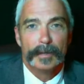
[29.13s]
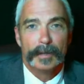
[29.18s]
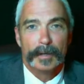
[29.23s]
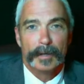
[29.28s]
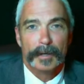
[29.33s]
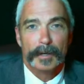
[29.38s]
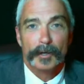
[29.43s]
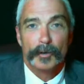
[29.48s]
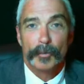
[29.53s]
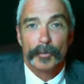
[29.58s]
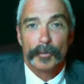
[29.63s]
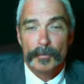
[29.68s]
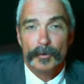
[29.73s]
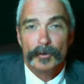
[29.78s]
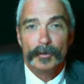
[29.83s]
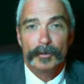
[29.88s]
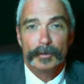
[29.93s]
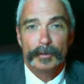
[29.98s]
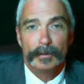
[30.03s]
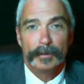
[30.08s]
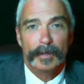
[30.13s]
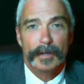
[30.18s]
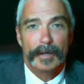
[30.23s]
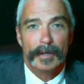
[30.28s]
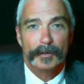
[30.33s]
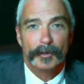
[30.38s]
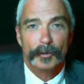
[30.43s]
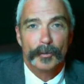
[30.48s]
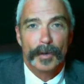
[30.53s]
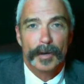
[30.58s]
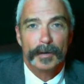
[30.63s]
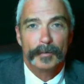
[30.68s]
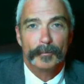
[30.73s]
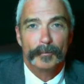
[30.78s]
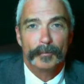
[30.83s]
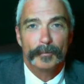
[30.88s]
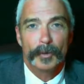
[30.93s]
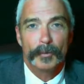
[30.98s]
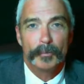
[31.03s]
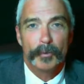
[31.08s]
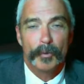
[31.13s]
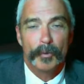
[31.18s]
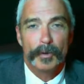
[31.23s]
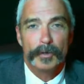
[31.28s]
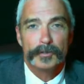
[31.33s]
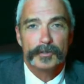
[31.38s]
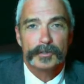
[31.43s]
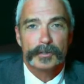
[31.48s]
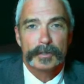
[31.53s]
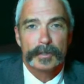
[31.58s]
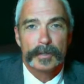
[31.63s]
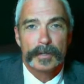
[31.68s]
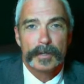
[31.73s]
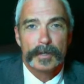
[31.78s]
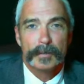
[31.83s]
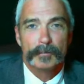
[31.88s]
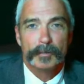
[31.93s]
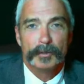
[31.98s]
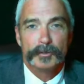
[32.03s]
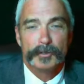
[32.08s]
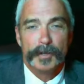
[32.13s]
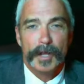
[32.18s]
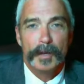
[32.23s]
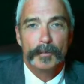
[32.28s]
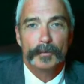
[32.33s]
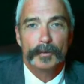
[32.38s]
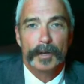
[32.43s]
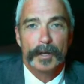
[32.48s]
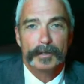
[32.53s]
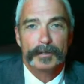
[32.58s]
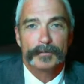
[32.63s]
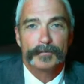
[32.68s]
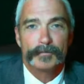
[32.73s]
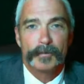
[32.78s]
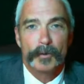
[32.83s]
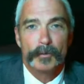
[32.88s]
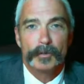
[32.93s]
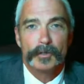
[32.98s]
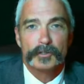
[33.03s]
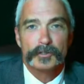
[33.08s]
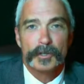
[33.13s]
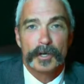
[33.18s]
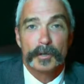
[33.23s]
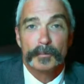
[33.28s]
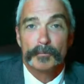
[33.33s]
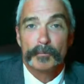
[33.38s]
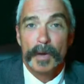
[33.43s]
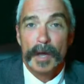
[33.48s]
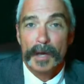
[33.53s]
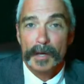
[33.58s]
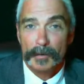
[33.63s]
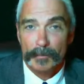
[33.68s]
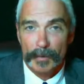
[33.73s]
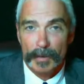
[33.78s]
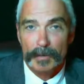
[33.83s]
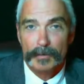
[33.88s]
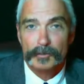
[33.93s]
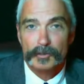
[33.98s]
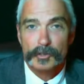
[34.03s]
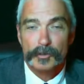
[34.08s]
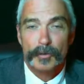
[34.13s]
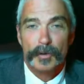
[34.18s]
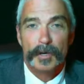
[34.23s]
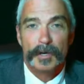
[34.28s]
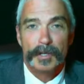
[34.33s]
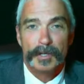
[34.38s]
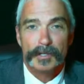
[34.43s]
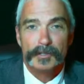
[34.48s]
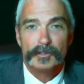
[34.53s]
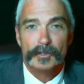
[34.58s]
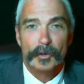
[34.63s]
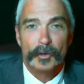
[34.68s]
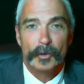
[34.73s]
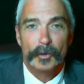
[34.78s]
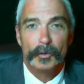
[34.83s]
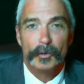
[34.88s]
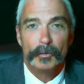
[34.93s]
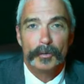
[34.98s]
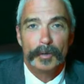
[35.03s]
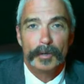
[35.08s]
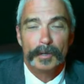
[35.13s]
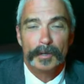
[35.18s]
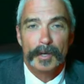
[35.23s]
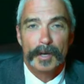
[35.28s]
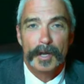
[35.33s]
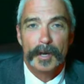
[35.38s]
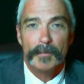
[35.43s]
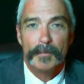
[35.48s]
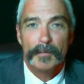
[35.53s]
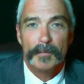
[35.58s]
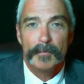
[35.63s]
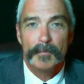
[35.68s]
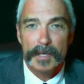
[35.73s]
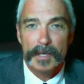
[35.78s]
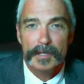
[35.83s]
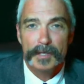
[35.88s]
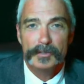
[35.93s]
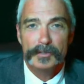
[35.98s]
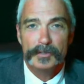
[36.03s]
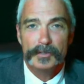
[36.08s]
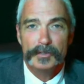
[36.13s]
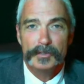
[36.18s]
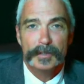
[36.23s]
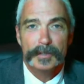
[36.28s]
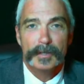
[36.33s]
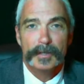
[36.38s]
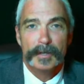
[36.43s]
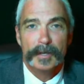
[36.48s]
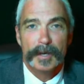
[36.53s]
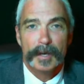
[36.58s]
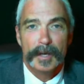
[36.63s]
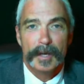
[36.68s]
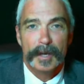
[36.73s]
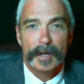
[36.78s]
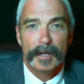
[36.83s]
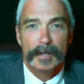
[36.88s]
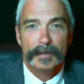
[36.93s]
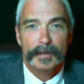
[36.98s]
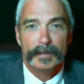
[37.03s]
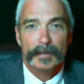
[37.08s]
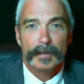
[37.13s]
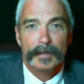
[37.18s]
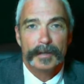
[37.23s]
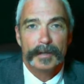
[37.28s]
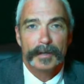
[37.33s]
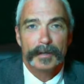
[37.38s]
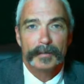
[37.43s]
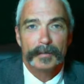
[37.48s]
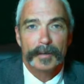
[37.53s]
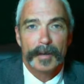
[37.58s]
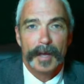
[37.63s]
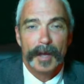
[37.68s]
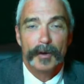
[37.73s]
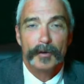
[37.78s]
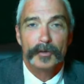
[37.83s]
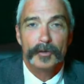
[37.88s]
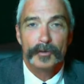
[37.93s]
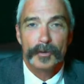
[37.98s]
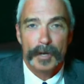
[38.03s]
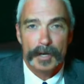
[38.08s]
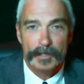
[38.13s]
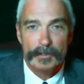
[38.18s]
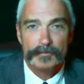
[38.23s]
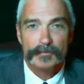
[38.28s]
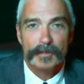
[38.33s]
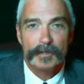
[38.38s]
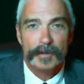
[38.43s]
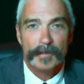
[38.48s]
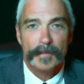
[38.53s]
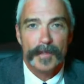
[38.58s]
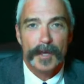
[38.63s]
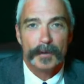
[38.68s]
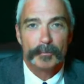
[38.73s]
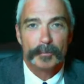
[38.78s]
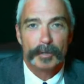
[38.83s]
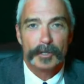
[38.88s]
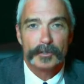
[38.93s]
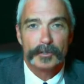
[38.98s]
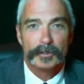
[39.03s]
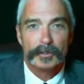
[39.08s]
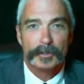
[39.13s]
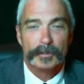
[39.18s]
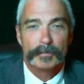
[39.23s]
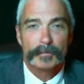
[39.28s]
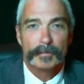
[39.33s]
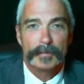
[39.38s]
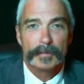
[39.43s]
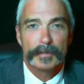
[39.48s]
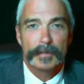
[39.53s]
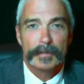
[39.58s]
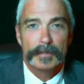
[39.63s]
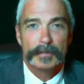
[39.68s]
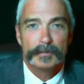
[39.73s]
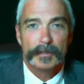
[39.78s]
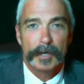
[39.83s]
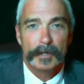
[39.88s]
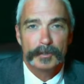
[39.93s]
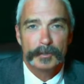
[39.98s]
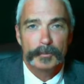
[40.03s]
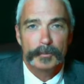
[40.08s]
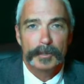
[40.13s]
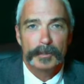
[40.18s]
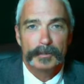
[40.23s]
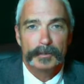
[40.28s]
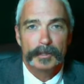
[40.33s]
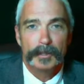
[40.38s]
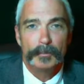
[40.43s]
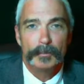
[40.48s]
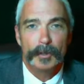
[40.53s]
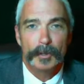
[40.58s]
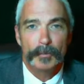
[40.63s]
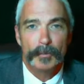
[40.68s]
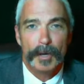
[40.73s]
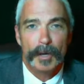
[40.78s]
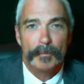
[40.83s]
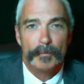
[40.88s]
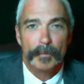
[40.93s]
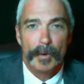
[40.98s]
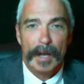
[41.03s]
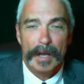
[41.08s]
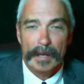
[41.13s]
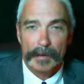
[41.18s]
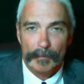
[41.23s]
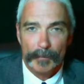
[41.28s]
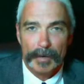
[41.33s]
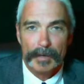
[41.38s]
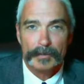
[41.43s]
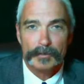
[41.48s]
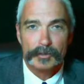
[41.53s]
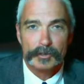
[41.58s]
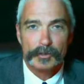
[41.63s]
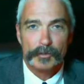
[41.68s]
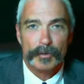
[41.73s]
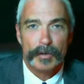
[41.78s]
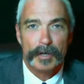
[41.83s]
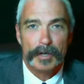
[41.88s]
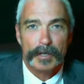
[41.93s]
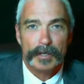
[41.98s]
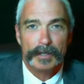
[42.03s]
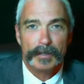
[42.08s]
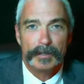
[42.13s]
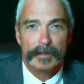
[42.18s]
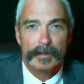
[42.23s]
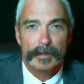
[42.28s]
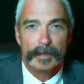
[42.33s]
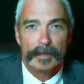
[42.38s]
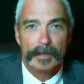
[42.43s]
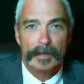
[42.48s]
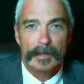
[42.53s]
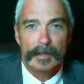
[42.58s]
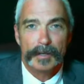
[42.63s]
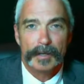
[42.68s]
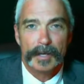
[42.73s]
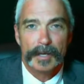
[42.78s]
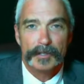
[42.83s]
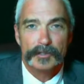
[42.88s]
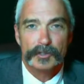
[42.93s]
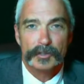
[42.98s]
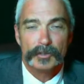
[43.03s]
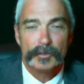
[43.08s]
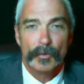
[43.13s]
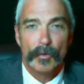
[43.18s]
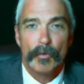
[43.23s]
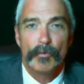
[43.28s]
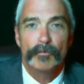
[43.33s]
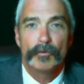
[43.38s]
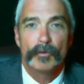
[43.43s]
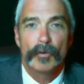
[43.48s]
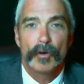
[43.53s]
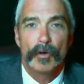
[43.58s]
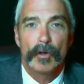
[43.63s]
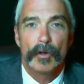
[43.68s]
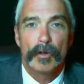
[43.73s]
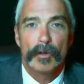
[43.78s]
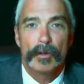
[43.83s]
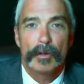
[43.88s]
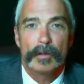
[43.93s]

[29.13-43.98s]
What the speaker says: criminal, and credit reports. But today we'd like to focus on background screening as a whole, what it kind of means, and how you guys fit in that picture. Talk to me a little bit about background screening as an overall